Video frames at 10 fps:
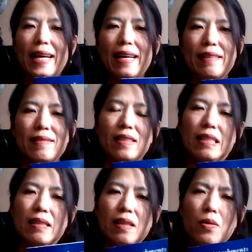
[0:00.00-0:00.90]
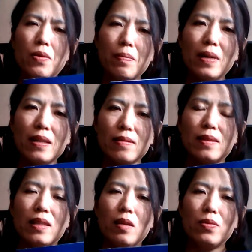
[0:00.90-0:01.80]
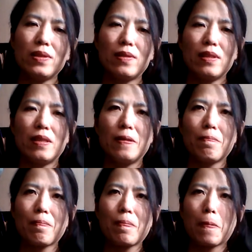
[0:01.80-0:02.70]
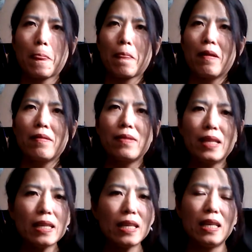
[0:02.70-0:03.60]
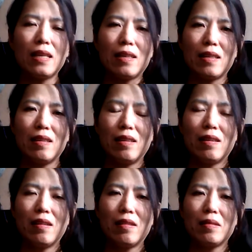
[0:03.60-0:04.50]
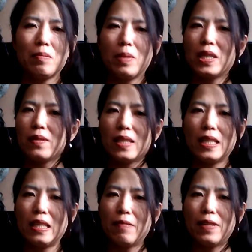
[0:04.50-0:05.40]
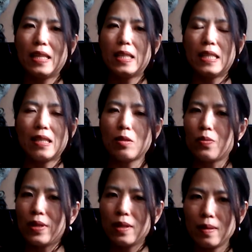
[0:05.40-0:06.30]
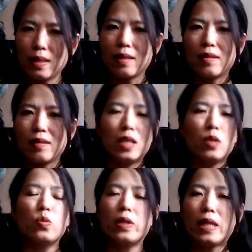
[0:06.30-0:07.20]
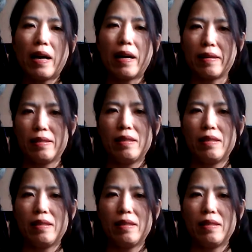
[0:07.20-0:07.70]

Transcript: And in that 3 months, he was thinking, because if he did not do anything, he would die.